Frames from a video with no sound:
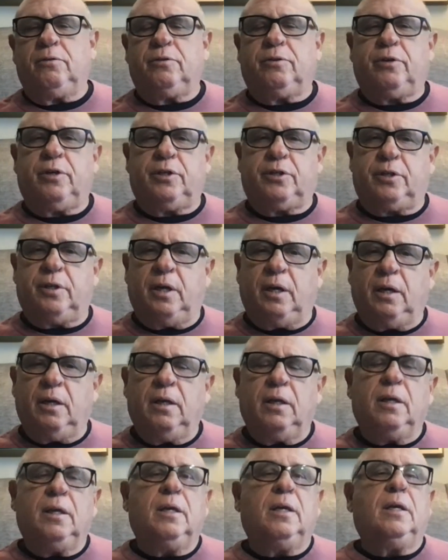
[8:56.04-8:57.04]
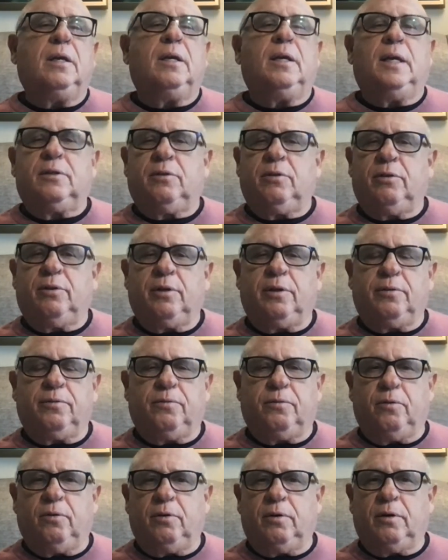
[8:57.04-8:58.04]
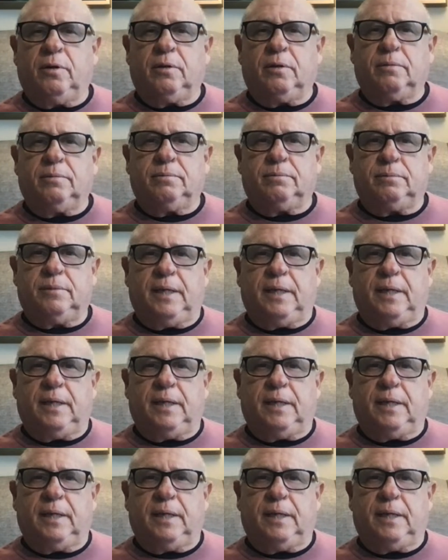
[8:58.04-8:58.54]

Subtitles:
Krishna. And so therefore,